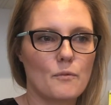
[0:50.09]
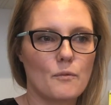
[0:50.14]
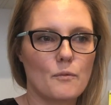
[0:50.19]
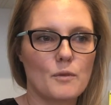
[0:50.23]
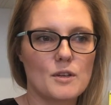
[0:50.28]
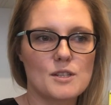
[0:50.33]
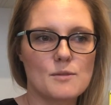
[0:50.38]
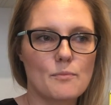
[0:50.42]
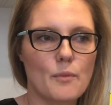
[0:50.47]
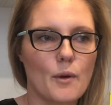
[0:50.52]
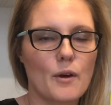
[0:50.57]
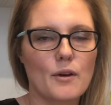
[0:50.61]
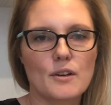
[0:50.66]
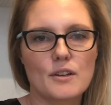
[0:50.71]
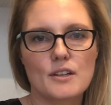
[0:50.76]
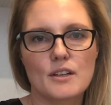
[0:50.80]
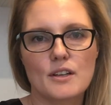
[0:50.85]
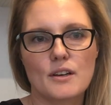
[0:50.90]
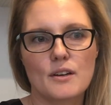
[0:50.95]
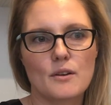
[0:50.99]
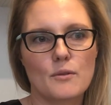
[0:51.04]
we spoke
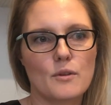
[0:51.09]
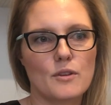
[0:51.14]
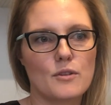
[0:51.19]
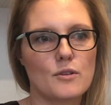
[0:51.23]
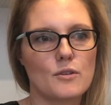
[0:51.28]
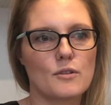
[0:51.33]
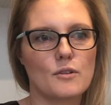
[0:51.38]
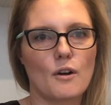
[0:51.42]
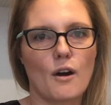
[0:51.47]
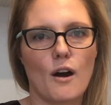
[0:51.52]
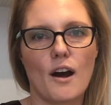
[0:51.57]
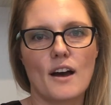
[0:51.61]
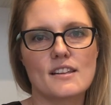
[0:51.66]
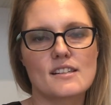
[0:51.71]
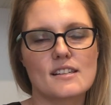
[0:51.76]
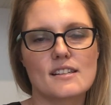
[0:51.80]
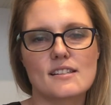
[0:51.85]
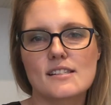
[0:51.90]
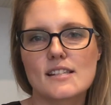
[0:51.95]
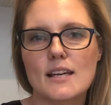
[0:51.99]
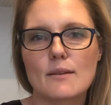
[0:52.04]
with you guys
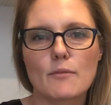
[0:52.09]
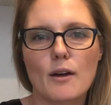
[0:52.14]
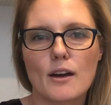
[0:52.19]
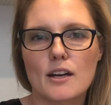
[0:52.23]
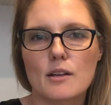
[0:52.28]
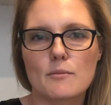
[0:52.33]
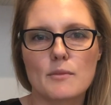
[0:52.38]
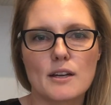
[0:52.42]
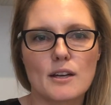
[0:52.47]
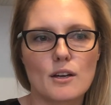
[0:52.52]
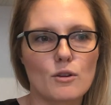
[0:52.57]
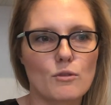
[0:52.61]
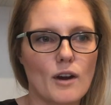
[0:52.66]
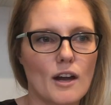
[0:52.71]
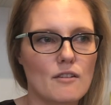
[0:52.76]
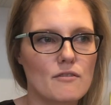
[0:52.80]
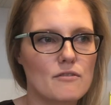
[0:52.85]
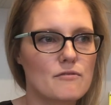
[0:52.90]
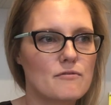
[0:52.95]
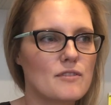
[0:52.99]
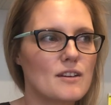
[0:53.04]
and it seemed like it'd be a
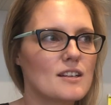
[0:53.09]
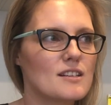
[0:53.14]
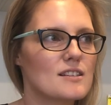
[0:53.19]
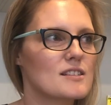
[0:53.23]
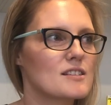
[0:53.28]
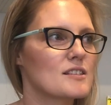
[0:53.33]
great fit.